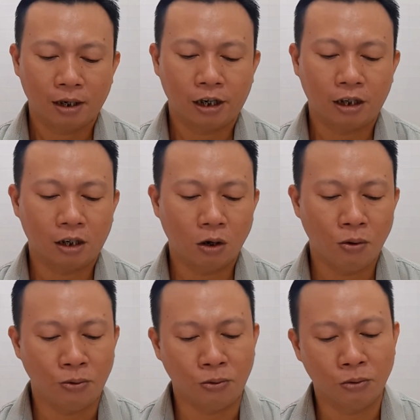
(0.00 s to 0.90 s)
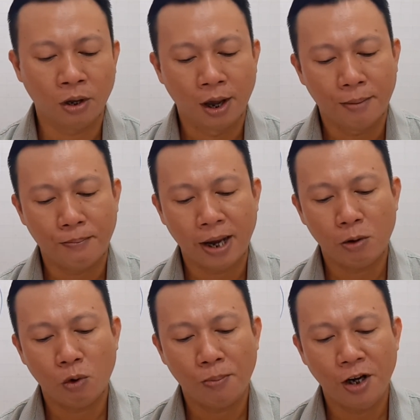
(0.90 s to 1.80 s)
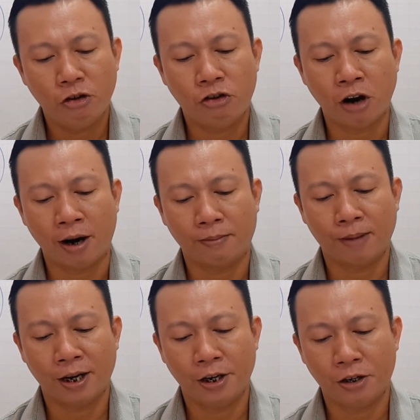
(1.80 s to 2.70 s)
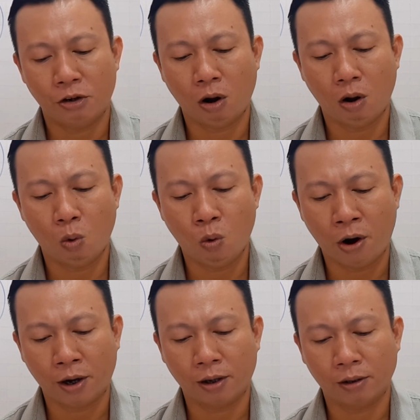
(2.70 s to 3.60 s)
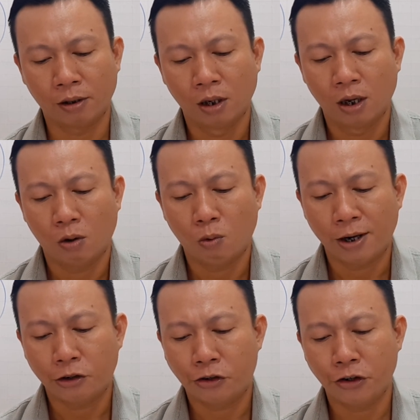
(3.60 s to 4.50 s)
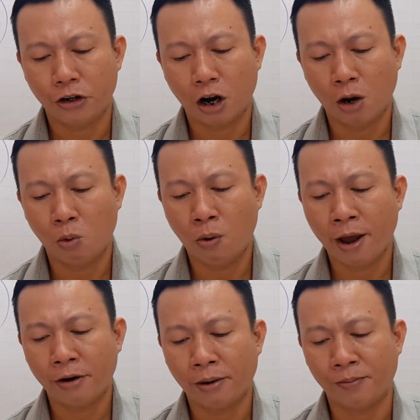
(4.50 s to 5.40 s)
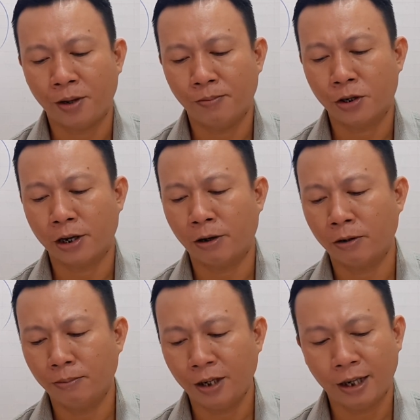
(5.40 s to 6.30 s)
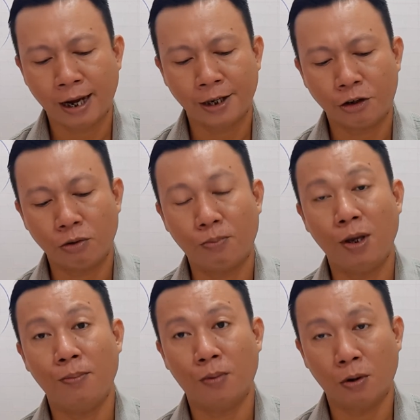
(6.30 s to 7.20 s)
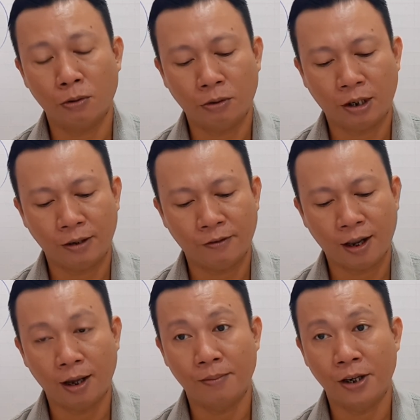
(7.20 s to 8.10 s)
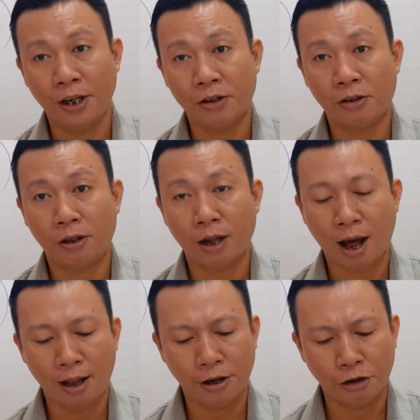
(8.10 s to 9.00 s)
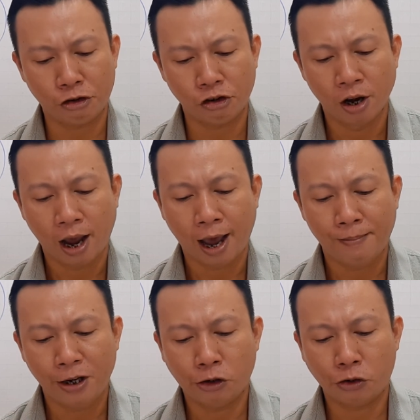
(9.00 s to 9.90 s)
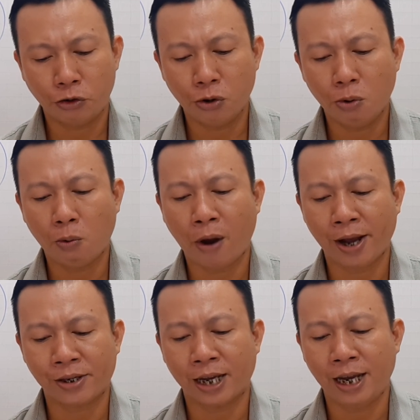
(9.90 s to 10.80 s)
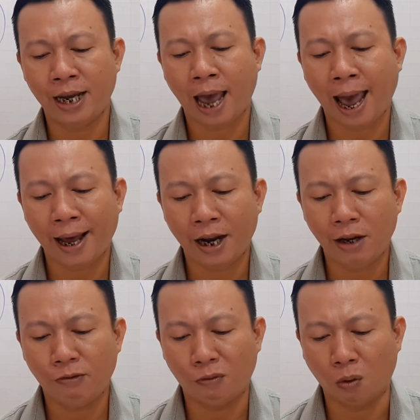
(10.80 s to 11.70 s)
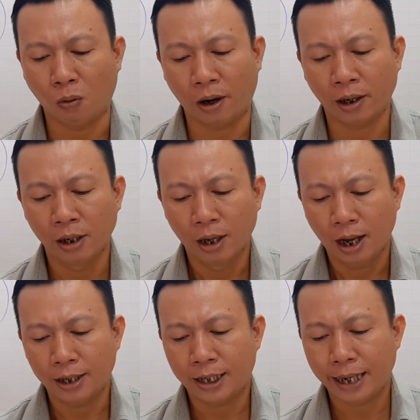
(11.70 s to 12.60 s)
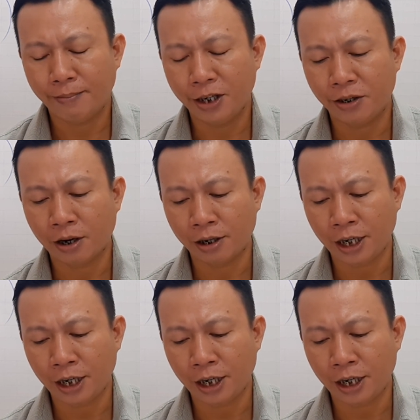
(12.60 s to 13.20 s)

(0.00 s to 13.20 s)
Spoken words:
Conclude, man will be judged by his work. One should aware of himself, be nice to people, develop his knowledge, and be sure where he's heading for. Attempt is not